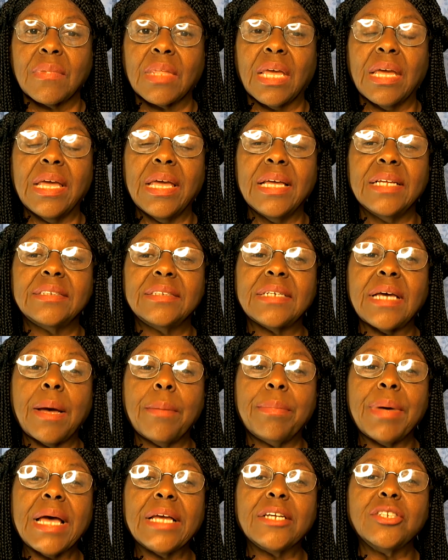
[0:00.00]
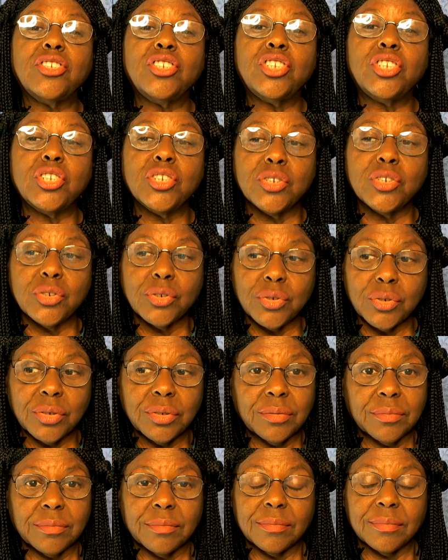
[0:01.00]
Antibacterial,
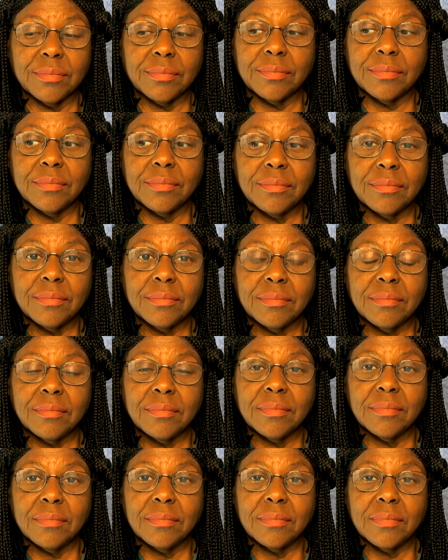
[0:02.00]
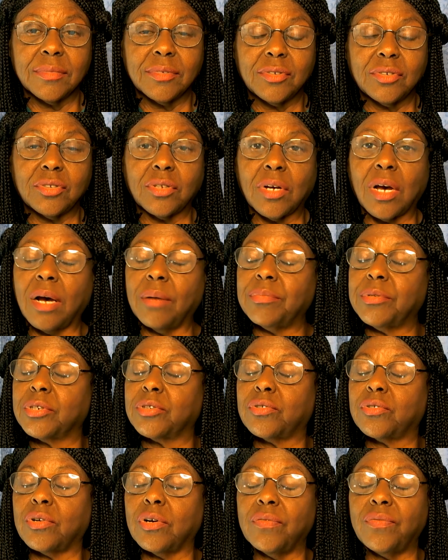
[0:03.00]
stop the
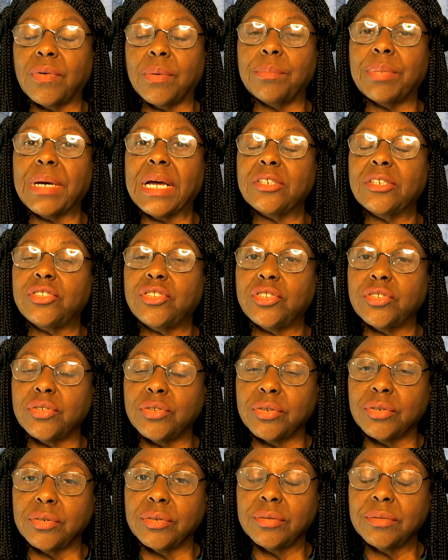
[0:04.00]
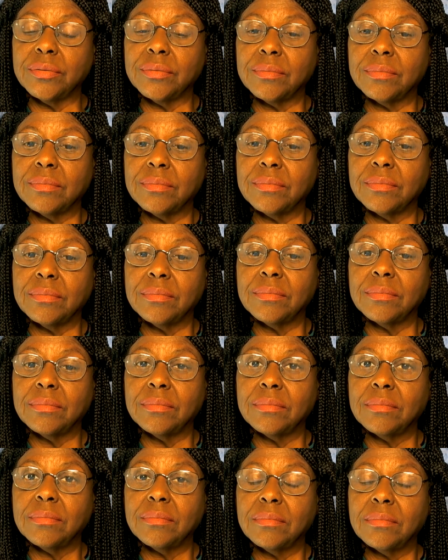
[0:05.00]
growth of bacteria
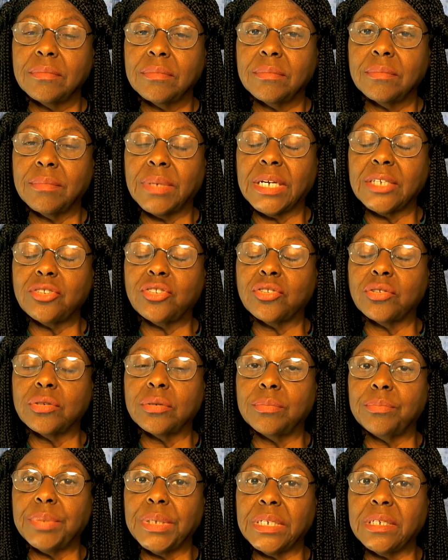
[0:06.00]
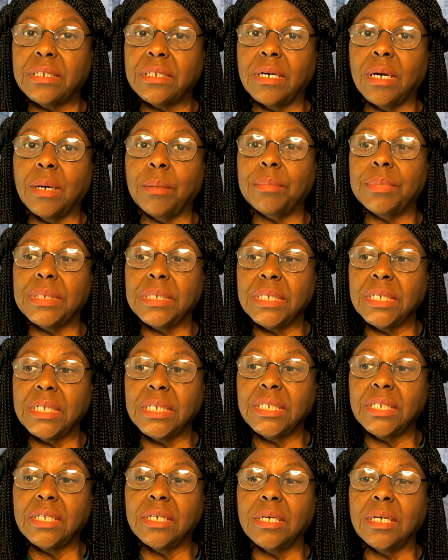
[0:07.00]
building up
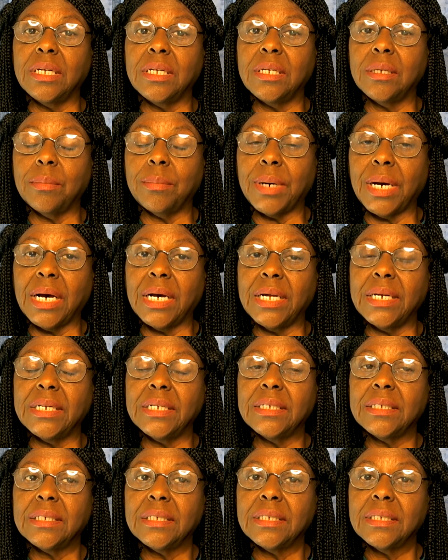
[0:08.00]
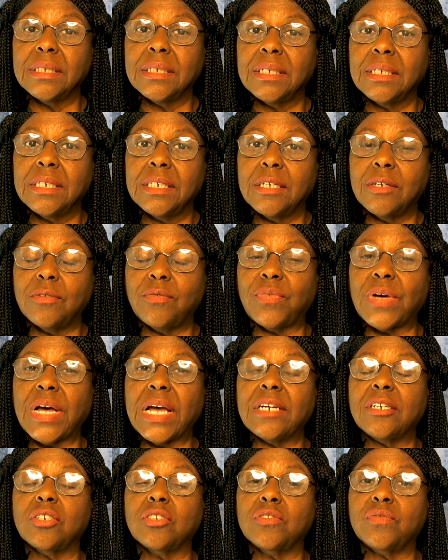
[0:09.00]
in your body. To
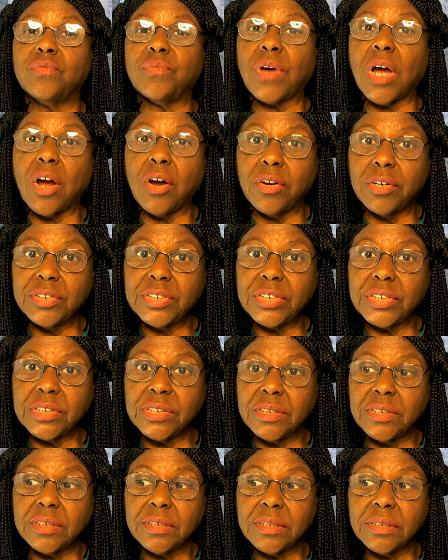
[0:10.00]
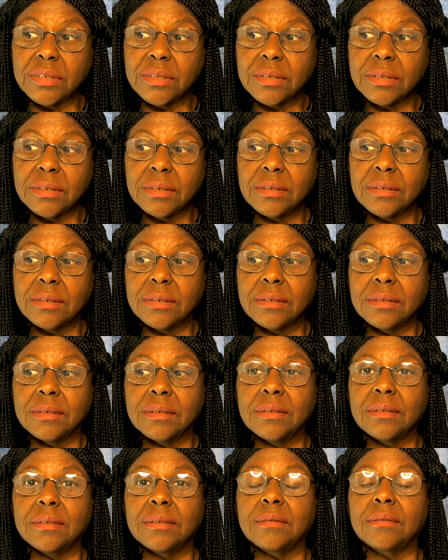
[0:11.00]
fight those viruses
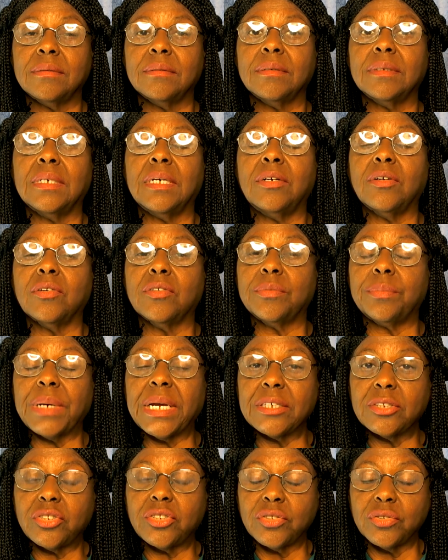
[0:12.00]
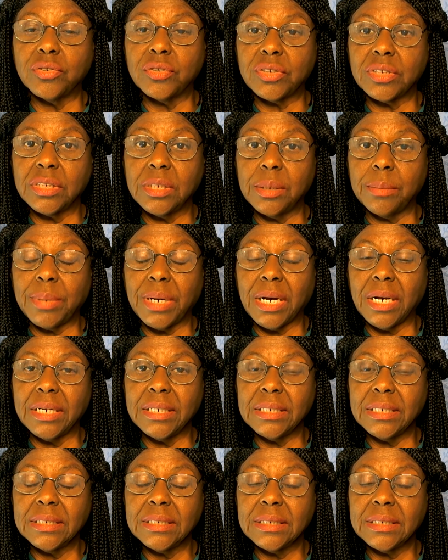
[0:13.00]
and those bacteria in your body.